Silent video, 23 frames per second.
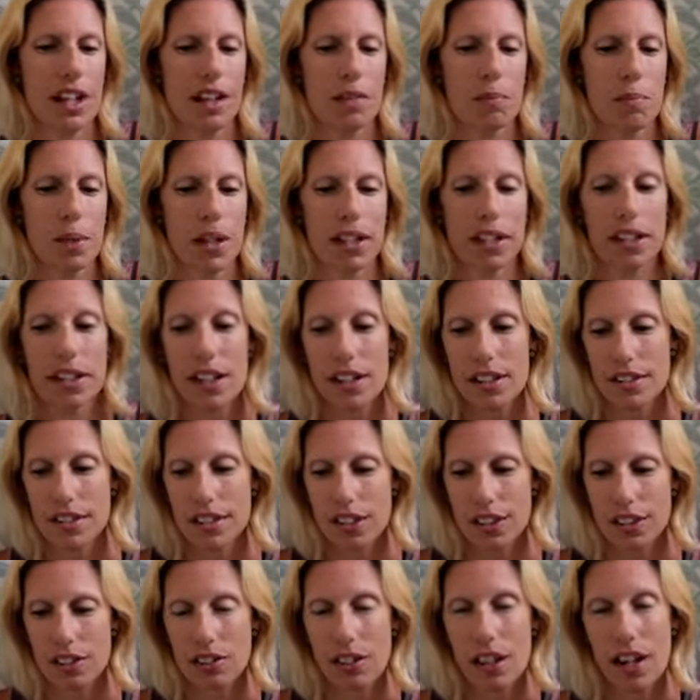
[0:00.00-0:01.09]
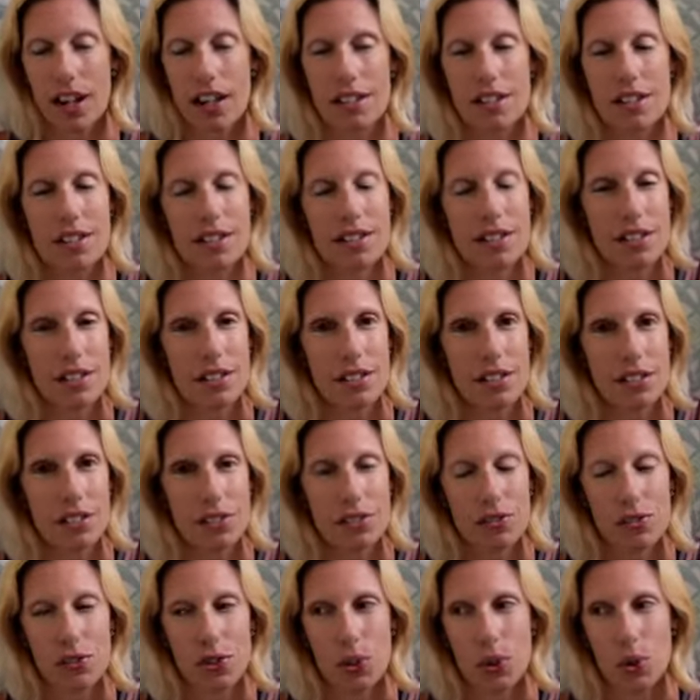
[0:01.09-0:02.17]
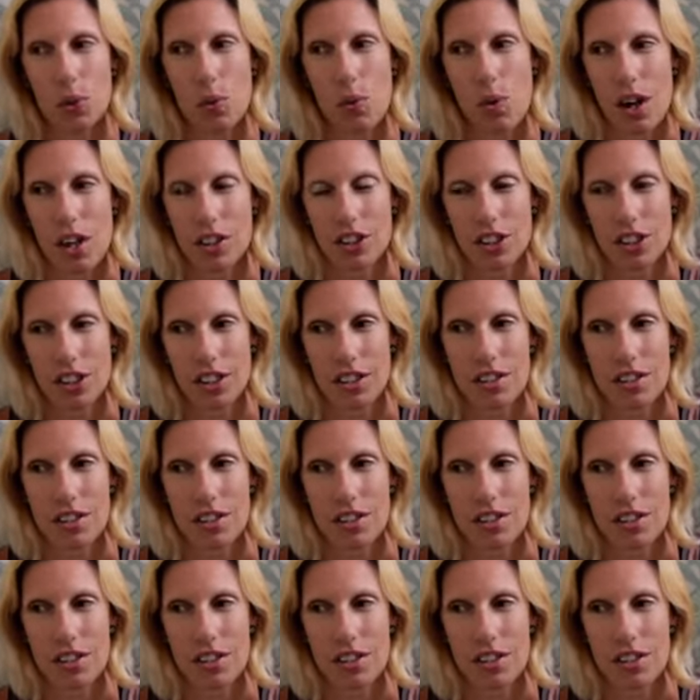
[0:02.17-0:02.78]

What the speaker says: But yes, thank you guys still for watching.